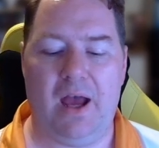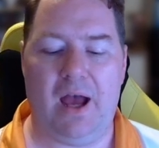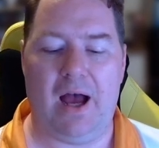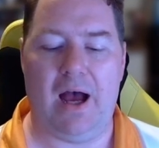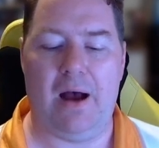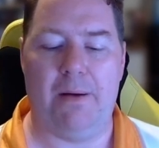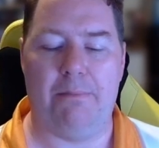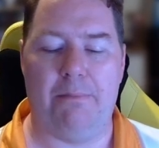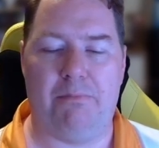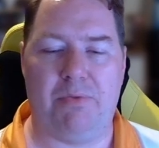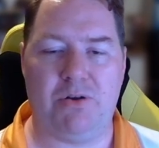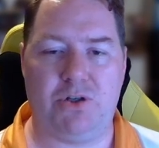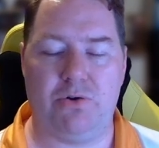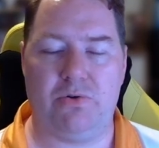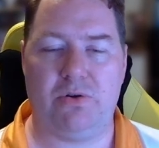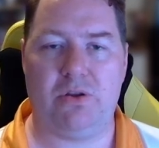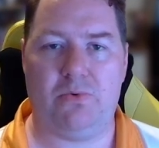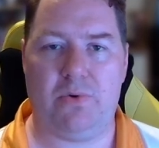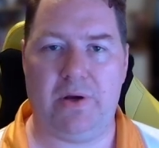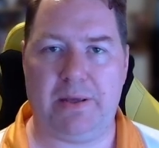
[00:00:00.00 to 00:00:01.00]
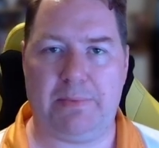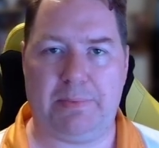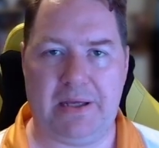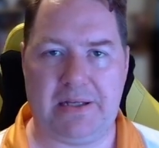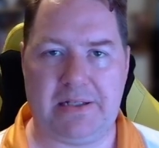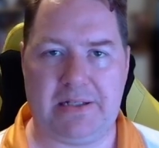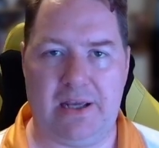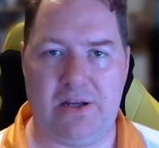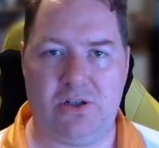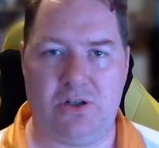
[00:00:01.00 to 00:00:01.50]
But during the week,
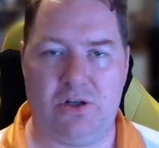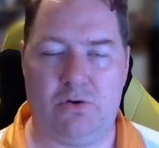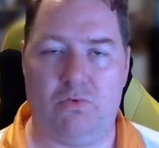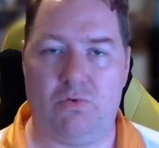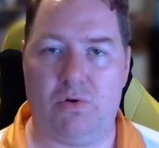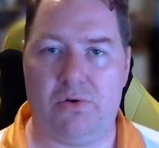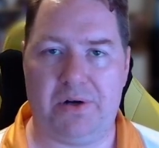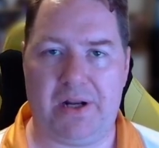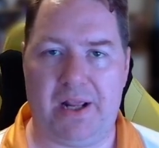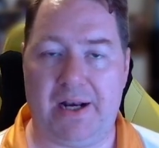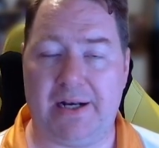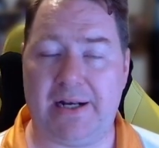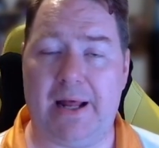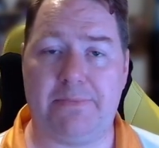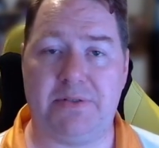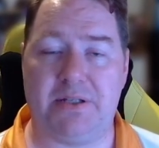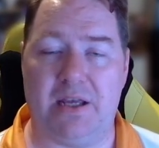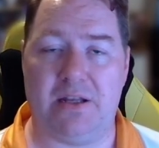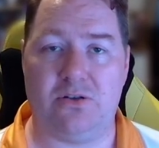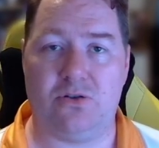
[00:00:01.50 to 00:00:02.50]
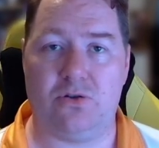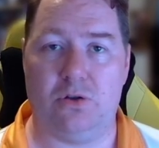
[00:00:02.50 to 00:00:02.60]
PlayStation rolled out an update